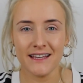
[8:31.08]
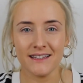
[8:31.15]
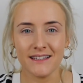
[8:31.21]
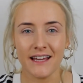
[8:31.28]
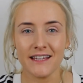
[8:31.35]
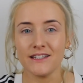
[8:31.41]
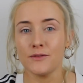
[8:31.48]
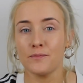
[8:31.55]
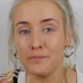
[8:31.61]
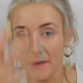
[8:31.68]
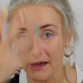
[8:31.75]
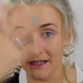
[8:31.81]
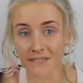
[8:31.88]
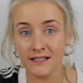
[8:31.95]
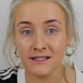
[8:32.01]
in like your
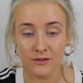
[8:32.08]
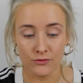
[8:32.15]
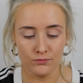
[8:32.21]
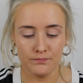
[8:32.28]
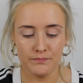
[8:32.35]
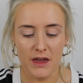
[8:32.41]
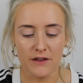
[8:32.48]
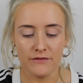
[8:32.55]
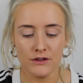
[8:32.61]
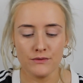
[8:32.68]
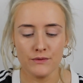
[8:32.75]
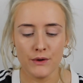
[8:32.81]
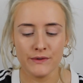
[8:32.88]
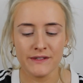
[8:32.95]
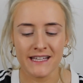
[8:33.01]
base bit of
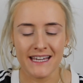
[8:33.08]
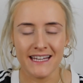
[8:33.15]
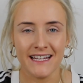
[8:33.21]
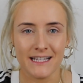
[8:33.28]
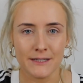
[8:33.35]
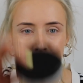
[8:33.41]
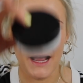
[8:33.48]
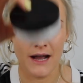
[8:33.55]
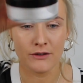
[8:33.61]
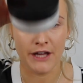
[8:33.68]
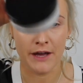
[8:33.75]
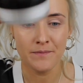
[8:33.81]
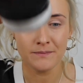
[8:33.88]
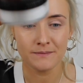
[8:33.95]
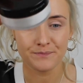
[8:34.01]
your routine is
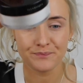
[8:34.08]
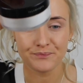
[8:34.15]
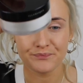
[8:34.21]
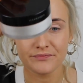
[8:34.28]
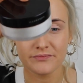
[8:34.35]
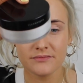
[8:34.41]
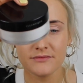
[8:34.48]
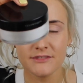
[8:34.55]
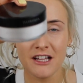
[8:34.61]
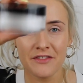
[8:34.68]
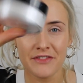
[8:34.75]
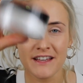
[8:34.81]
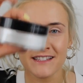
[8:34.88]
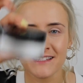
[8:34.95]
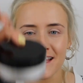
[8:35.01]
powder.
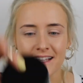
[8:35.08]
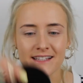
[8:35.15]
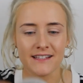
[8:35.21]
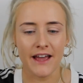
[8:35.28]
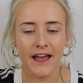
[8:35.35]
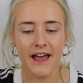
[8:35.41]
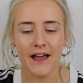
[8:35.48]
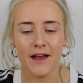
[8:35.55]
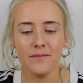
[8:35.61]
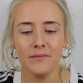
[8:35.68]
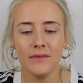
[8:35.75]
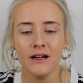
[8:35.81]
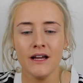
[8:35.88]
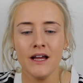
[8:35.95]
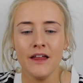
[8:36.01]
This is
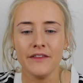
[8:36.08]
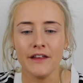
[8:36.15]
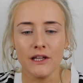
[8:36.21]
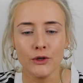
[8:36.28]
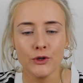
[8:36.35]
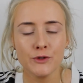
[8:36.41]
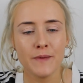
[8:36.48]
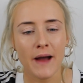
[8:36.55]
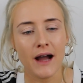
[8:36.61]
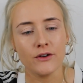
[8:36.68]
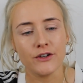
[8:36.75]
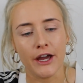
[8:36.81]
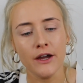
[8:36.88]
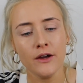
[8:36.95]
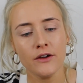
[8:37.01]
the loose
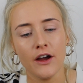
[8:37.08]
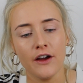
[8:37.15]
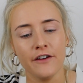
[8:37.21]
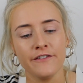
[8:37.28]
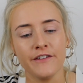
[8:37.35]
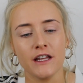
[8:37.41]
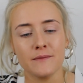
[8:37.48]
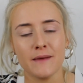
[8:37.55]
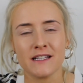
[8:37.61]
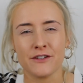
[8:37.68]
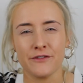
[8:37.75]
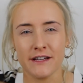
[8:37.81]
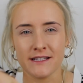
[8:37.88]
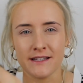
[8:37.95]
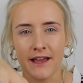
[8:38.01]
powder of
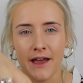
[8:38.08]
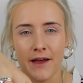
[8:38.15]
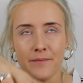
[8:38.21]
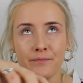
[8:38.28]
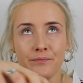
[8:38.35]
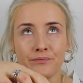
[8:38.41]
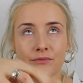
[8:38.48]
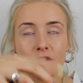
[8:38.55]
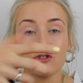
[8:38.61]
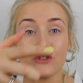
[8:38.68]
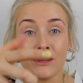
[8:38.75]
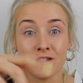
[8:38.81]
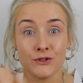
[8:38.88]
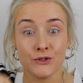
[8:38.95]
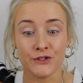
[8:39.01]
Illamasqua. It's
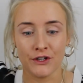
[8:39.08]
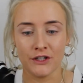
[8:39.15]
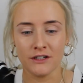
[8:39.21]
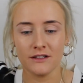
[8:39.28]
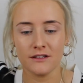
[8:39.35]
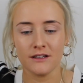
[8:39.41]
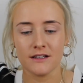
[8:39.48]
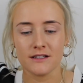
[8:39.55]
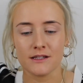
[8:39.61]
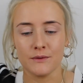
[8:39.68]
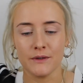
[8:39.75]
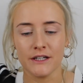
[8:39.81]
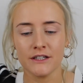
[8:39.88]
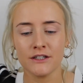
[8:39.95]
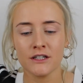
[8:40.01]
translucent, that's the
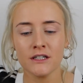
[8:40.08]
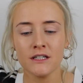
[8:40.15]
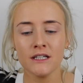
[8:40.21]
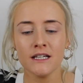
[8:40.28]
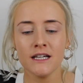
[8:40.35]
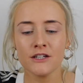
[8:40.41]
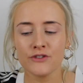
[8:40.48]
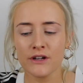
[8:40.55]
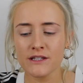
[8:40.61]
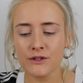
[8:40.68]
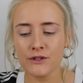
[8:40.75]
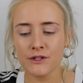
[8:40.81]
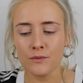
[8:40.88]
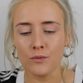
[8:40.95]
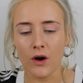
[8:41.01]
word.
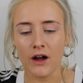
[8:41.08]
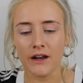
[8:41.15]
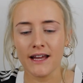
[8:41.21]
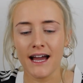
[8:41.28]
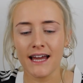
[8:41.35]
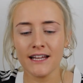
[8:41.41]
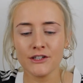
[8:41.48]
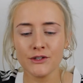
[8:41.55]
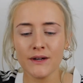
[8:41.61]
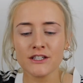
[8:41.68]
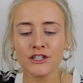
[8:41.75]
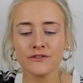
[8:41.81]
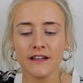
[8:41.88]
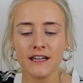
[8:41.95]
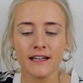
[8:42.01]
Translucent one, and I do
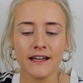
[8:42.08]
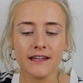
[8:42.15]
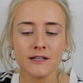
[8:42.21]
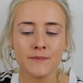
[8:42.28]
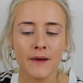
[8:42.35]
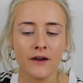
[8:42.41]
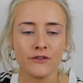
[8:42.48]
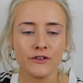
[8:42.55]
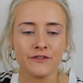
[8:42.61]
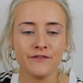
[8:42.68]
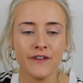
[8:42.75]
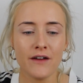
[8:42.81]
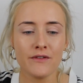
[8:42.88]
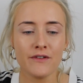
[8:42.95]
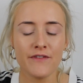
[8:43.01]
actually really like this powder. It's
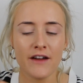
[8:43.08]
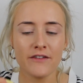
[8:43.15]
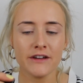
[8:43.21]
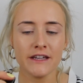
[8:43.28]
very,